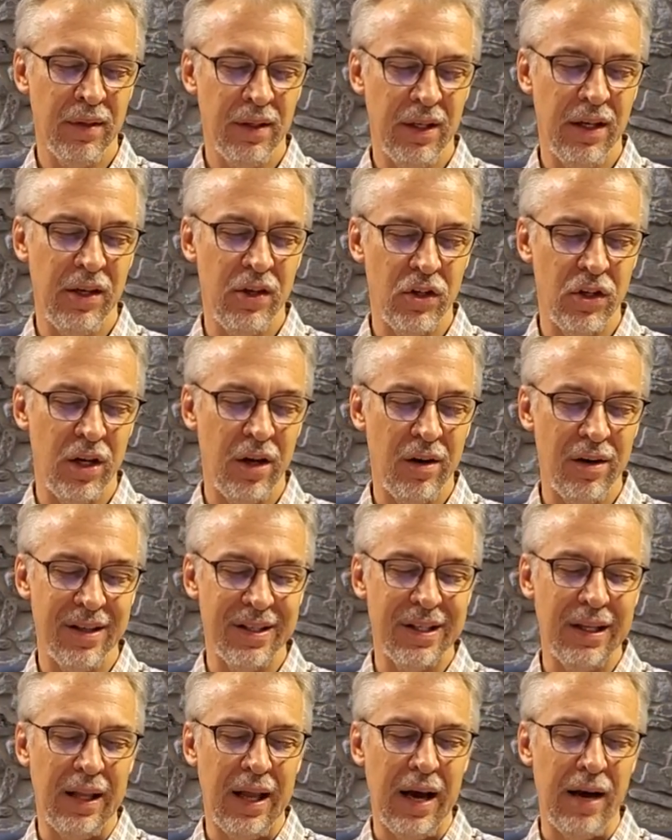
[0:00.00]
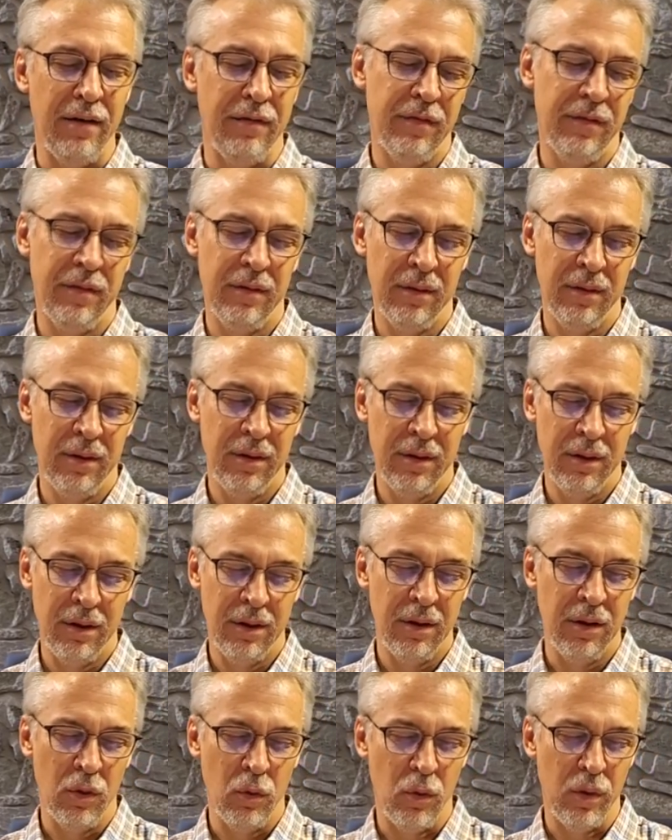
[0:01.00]
He shared his life
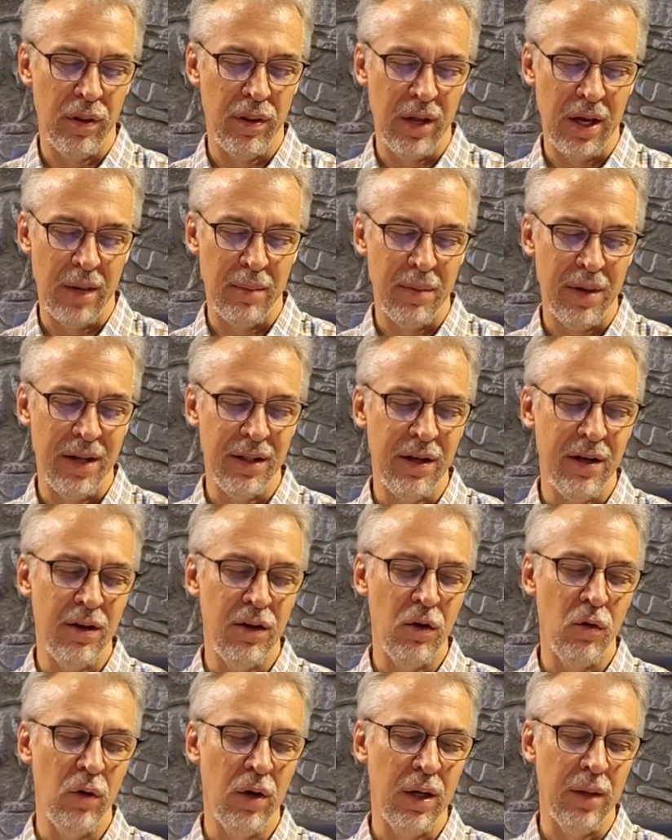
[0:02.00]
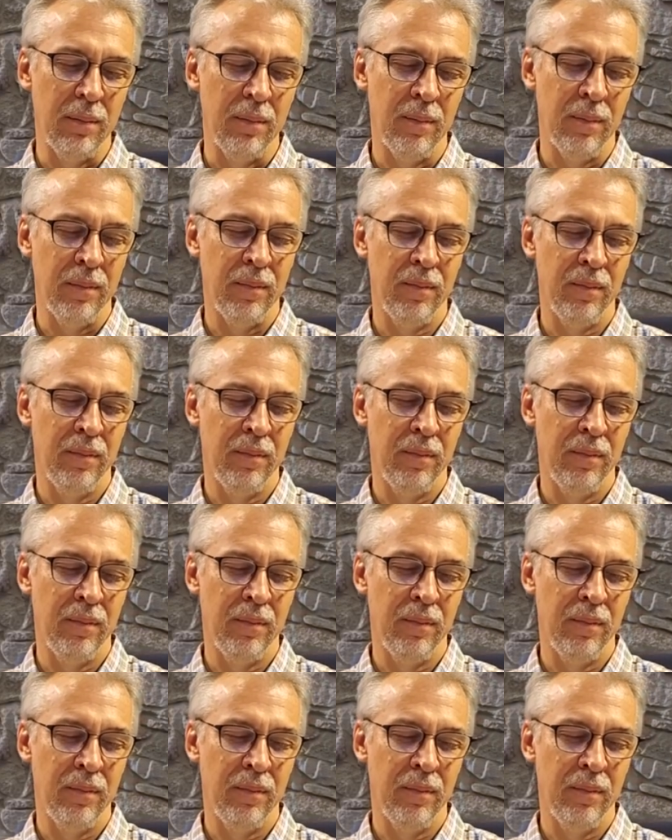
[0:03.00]
with them, and they knew him